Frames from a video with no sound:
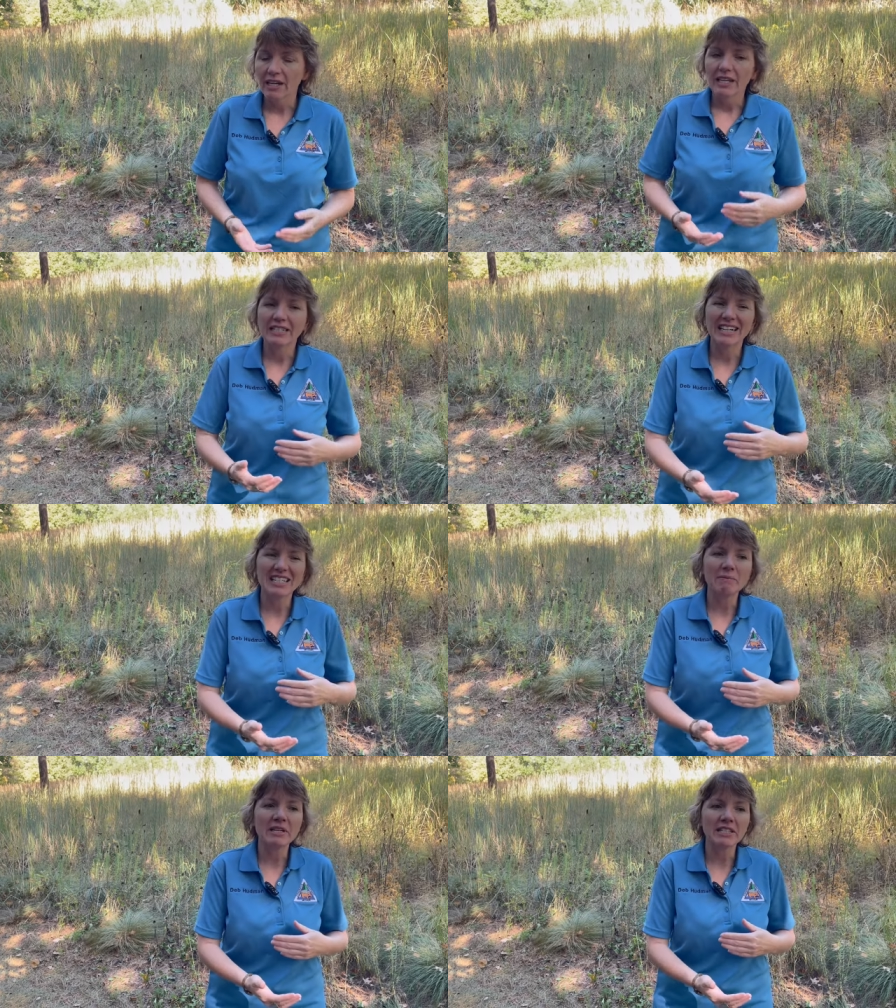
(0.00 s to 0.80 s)
It
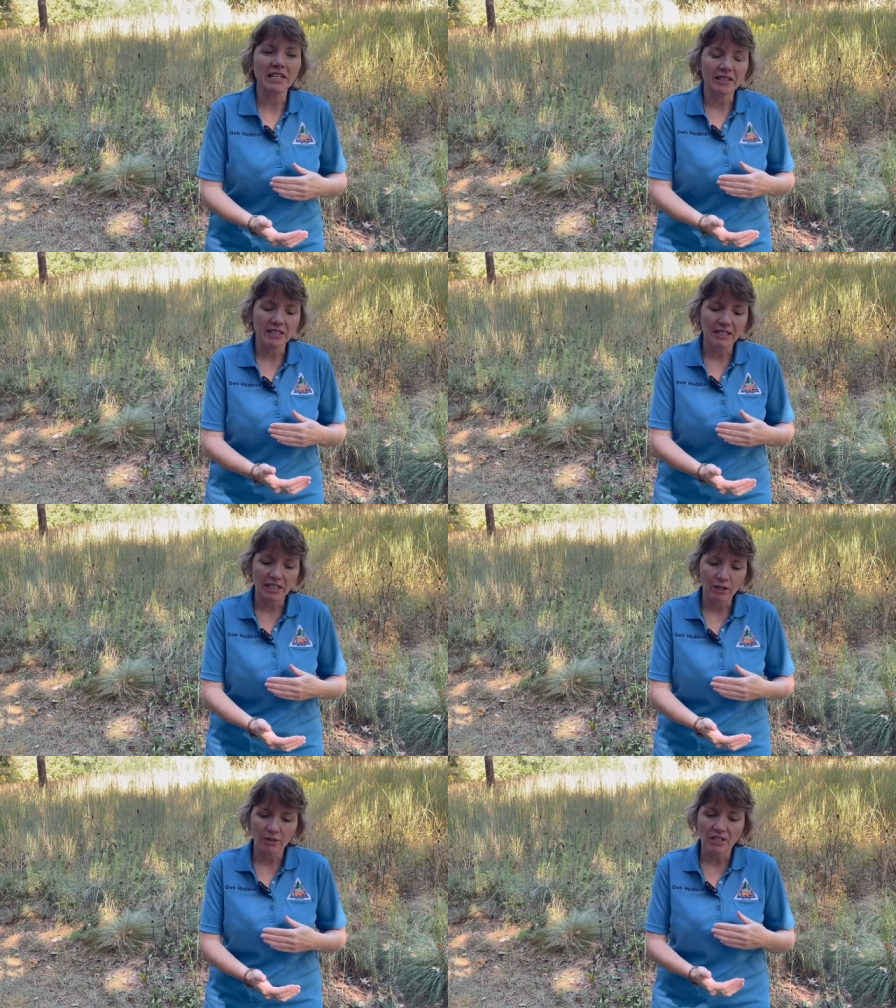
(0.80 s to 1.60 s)
doesn't mean that the
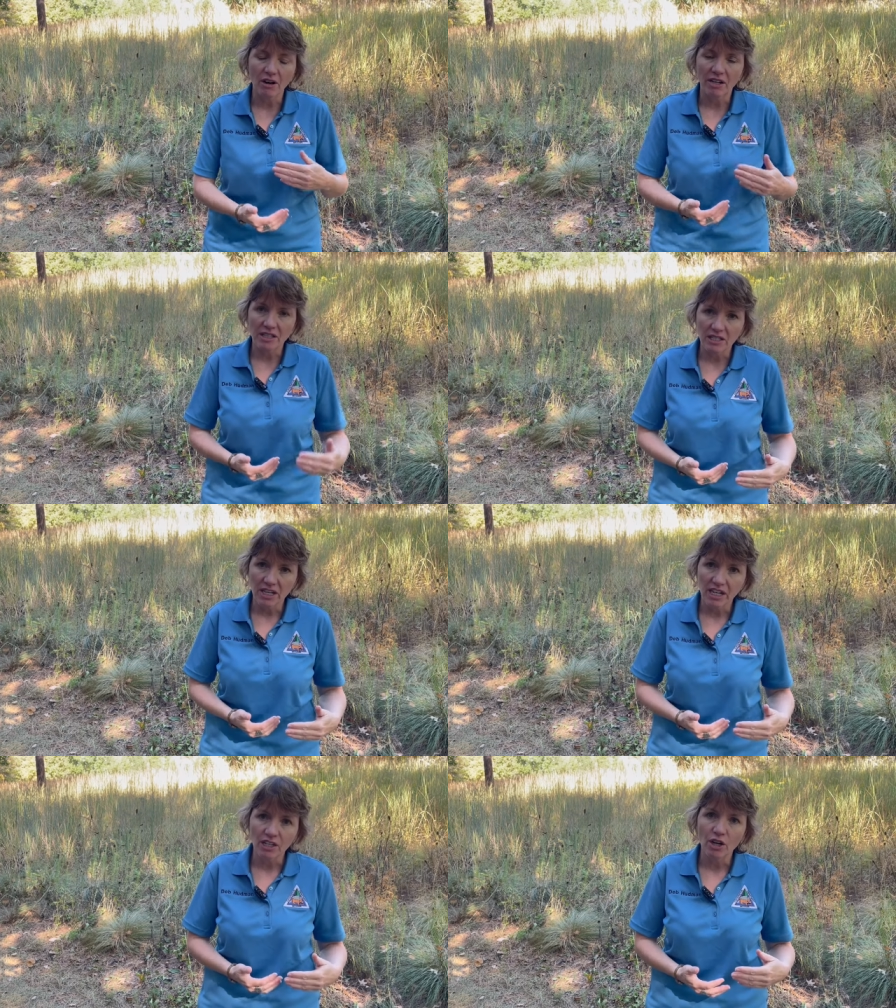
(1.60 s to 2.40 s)
deer is not
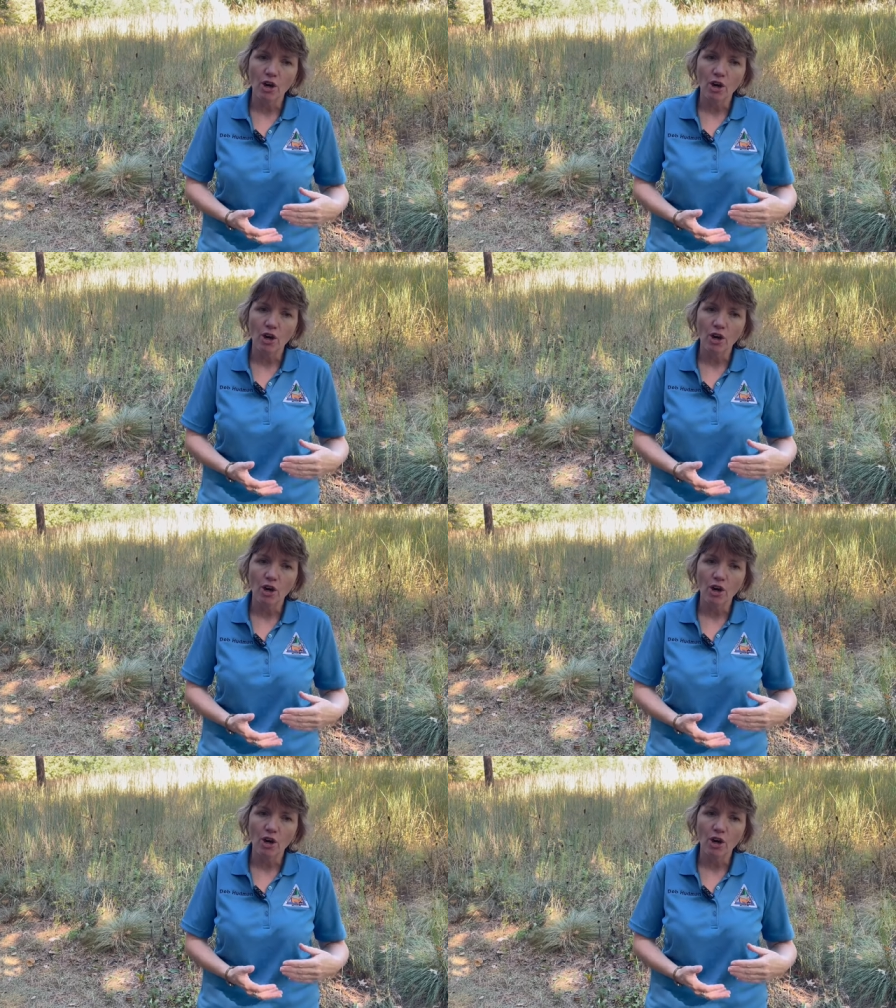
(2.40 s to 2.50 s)
sick